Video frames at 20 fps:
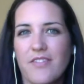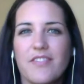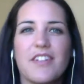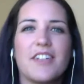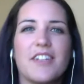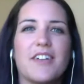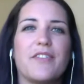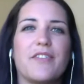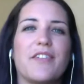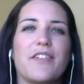
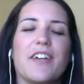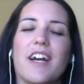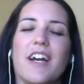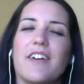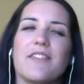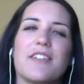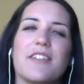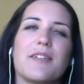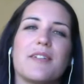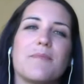If you have
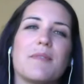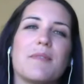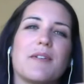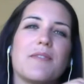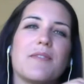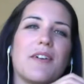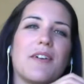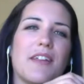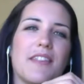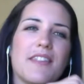something
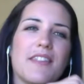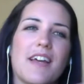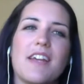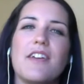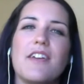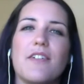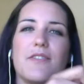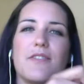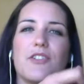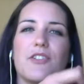with that
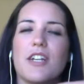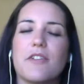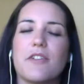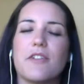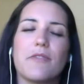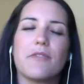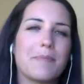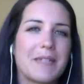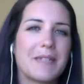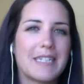you tried to
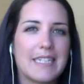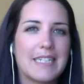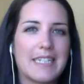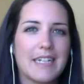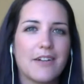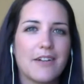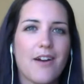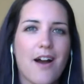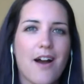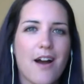rip the
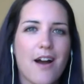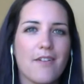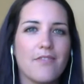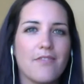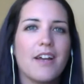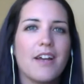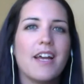sticker off